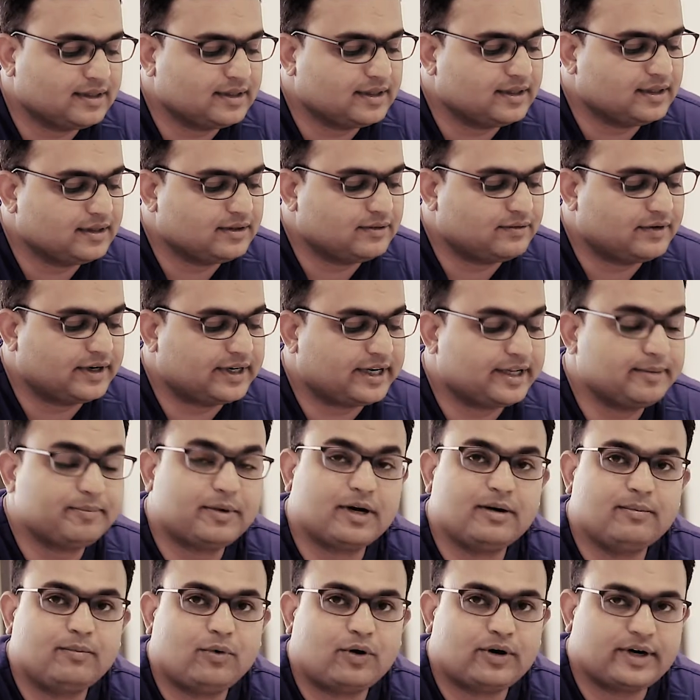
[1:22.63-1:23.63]
The
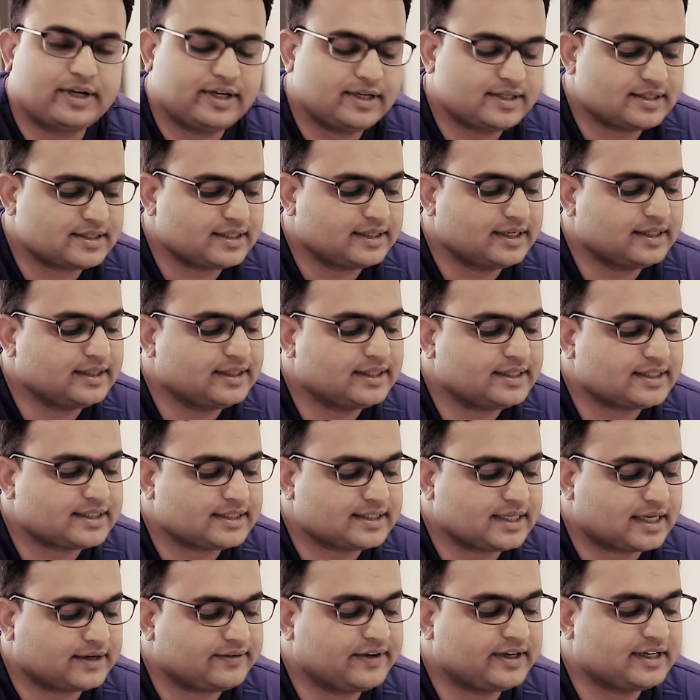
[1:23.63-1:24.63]
vertebral bodies in the
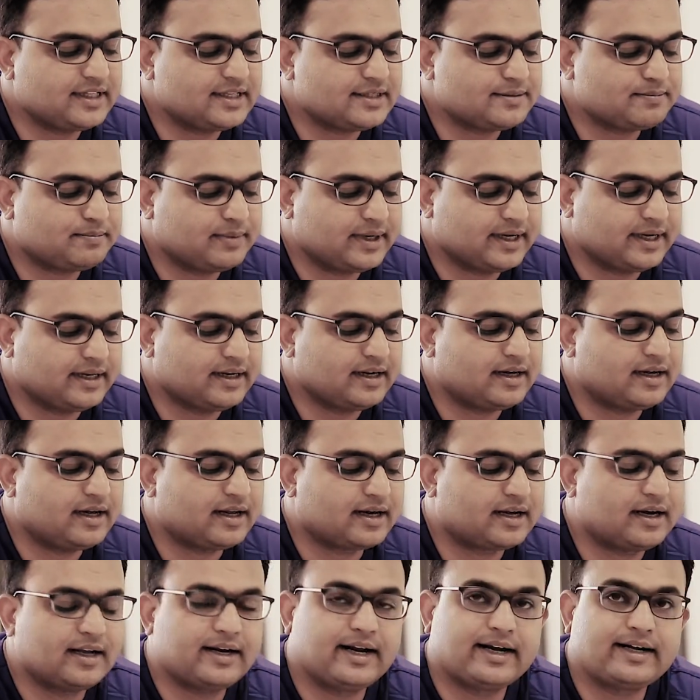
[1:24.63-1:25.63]
cervical spine
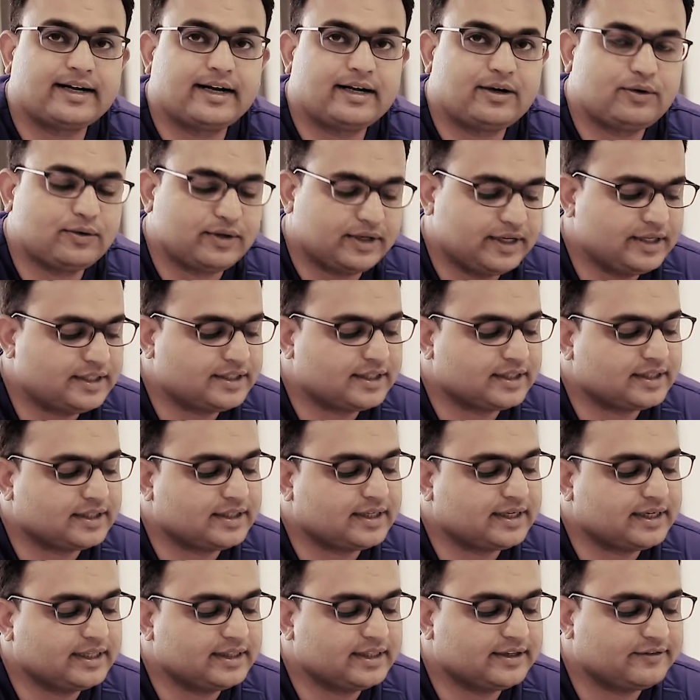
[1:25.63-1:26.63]
are connected to each
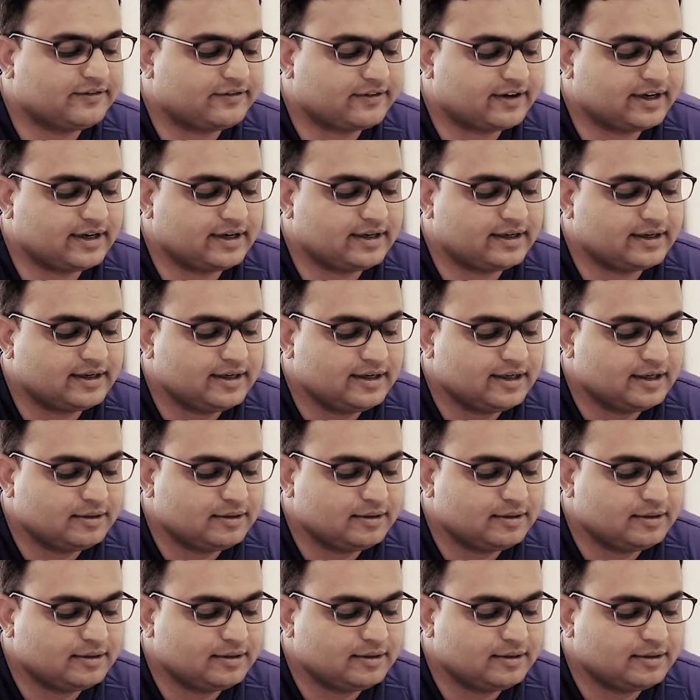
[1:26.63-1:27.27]
other in the front